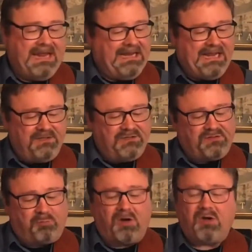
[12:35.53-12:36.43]
Just
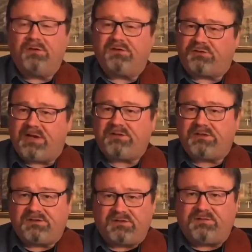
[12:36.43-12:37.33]
work on the
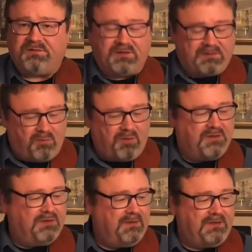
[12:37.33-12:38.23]
stretches. Just the more you
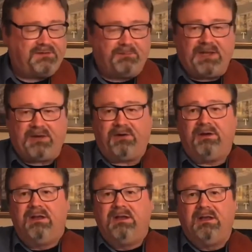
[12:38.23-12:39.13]
do this, the better
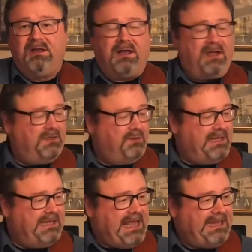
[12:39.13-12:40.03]
you'll
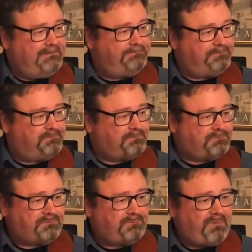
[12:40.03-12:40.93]
get at it.
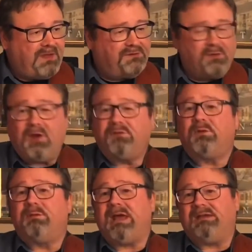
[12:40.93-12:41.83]
So those were
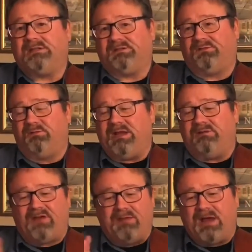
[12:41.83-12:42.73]
the basics for me. In
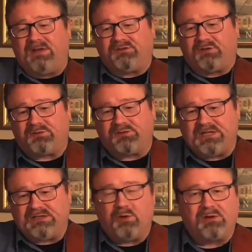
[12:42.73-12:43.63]
fact, my instructor
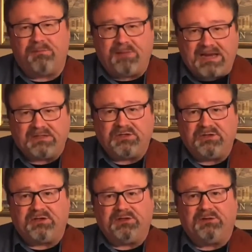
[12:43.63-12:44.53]
said, don't come back until you
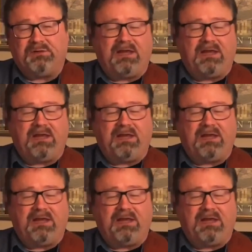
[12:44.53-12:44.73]
can do that.